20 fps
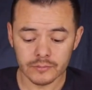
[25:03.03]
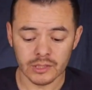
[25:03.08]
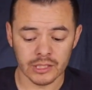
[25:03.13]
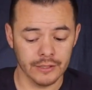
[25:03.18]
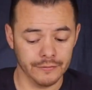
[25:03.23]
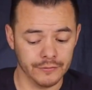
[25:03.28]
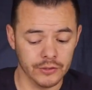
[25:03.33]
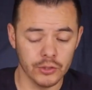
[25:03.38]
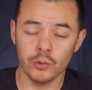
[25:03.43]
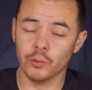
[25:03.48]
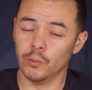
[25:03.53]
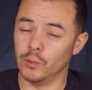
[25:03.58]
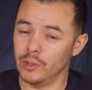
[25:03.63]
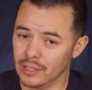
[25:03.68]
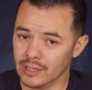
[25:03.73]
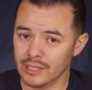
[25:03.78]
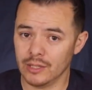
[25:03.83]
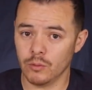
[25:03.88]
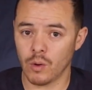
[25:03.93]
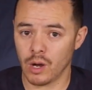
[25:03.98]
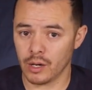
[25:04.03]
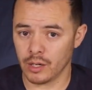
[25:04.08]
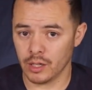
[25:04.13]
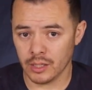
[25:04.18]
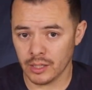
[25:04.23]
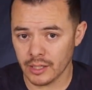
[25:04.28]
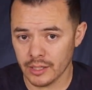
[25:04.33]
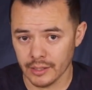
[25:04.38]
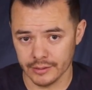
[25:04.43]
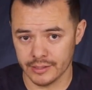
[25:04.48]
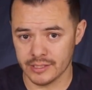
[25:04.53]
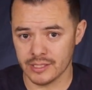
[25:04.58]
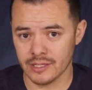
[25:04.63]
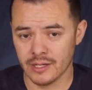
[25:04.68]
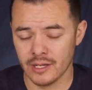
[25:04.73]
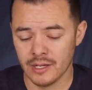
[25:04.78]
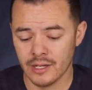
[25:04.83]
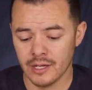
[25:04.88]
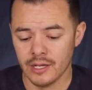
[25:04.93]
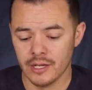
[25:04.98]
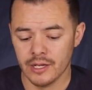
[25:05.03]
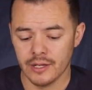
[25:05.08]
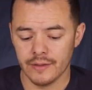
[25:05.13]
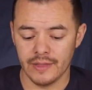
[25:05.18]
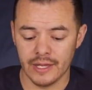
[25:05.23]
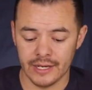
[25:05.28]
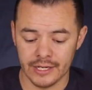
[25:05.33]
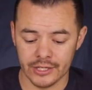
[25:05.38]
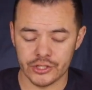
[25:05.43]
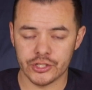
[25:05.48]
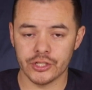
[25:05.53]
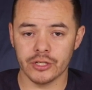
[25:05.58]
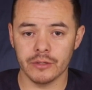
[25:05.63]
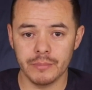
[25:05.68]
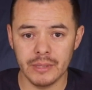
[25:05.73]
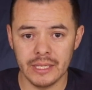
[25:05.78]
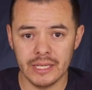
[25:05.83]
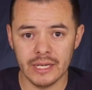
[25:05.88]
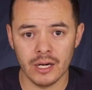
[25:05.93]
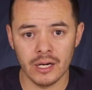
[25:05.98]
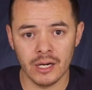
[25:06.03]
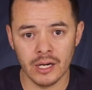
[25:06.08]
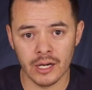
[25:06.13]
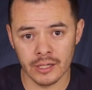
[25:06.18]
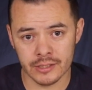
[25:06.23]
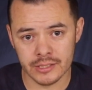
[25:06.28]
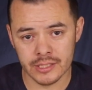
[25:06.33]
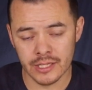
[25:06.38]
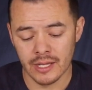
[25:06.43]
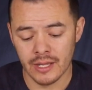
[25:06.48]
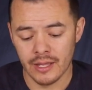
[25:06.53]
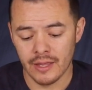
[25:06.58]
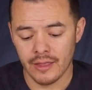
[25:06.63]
if you really want to hunt, then it should be a hunt